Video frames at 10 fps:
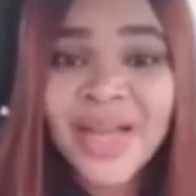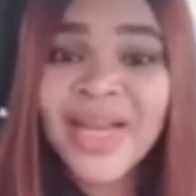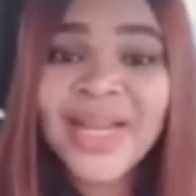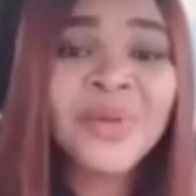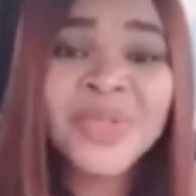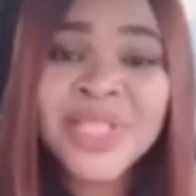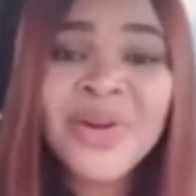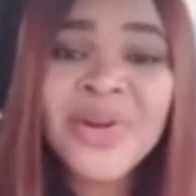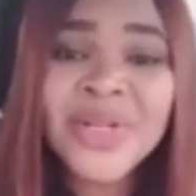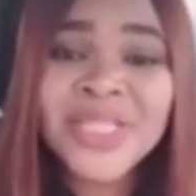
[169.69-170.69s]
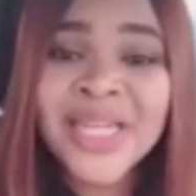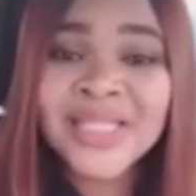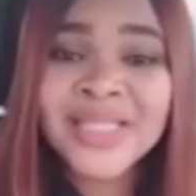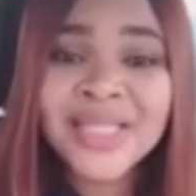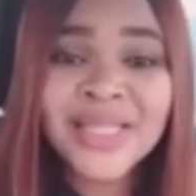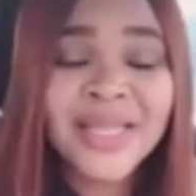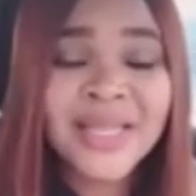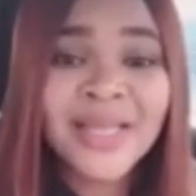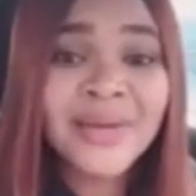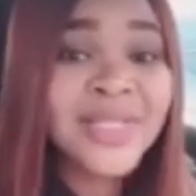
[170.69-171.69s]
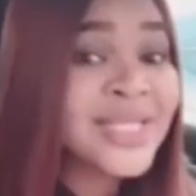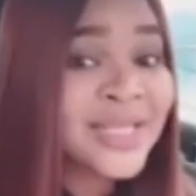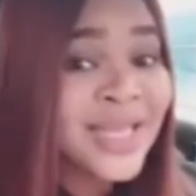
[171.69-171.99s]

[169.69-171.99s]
And I will tell God that this